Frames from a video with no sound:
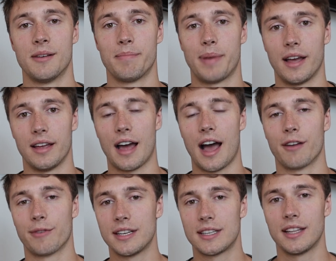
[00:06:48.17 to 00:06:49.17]
But
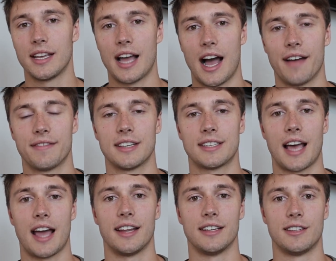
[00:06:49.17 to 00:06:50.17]
recently I've
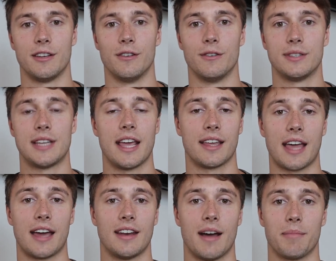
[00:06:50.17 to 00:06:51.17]
decided to take
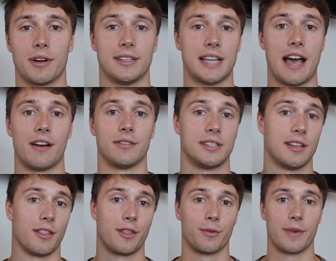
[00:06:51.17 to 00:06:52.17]
that number down
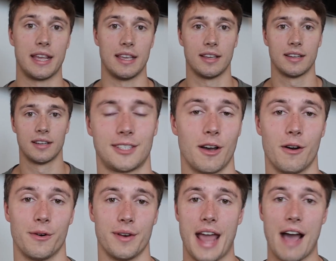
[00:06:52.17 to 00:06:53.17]
to 3.
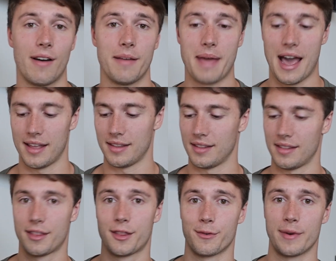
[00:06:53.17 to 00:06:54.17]
So now I'm at
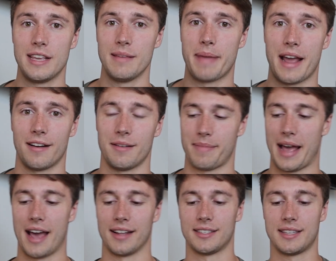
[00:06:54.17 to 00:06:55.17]
3 Baren
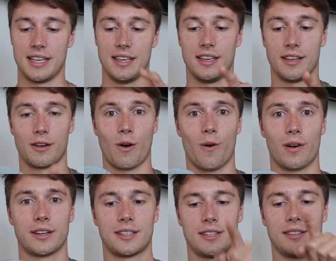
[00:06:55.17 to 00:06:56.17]
pads, the
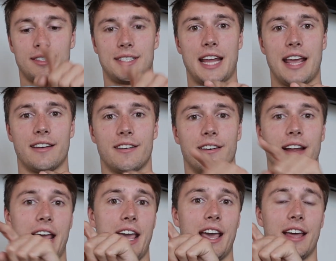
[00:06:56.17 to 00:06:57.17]
coarse,
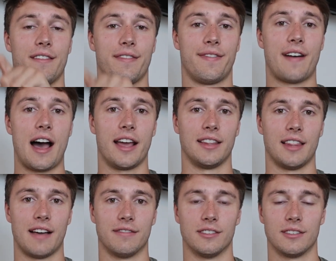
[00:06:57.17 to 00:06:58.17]
standard, and fine
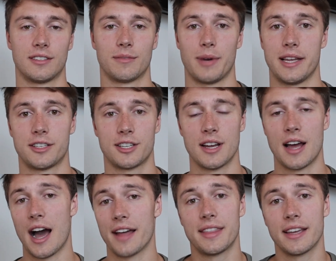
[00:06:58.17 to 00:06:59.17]
levels, which
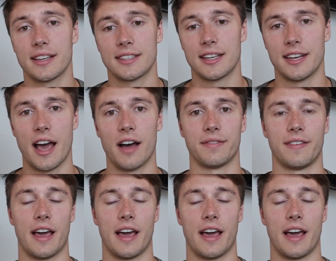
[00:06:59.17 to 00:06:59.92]
I think is enough.